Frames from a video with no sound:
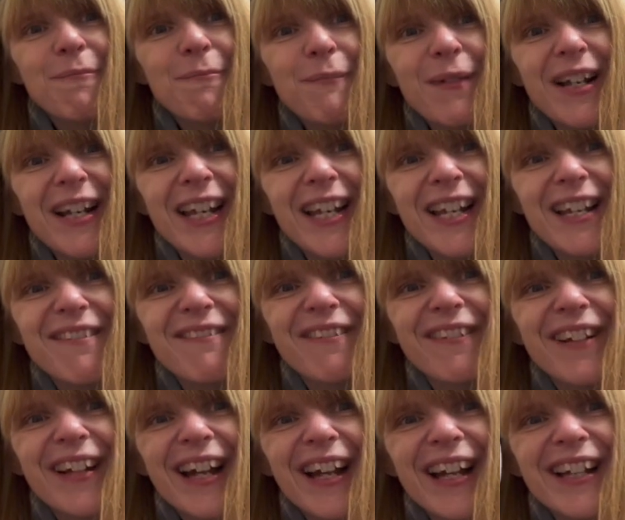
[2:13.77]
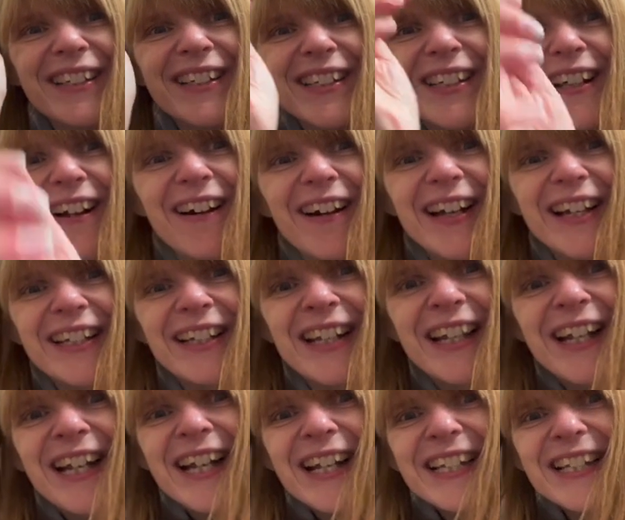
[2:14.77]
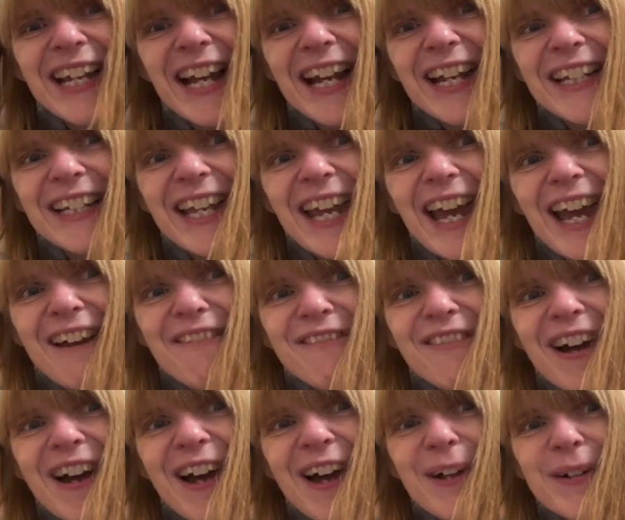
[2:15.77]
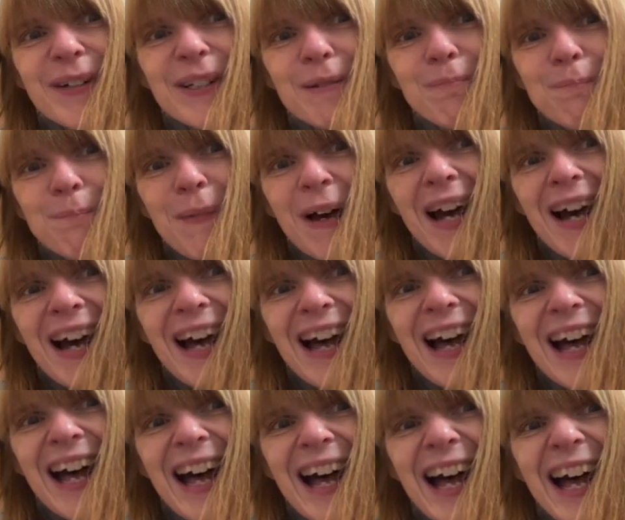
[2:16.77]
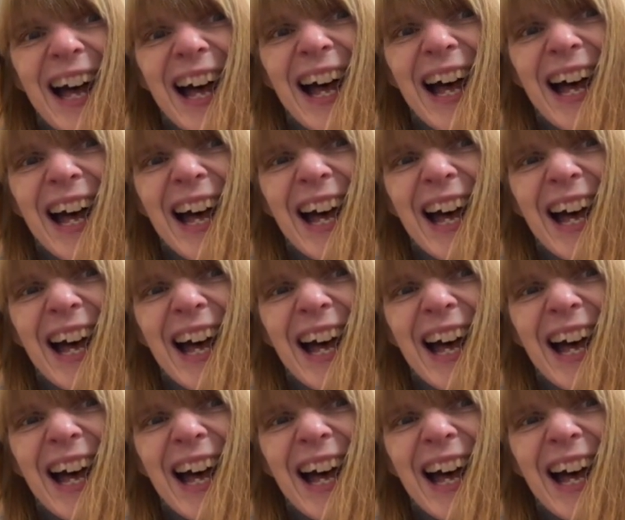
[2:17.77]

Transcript: believe and shine. Take care, folks. Bye.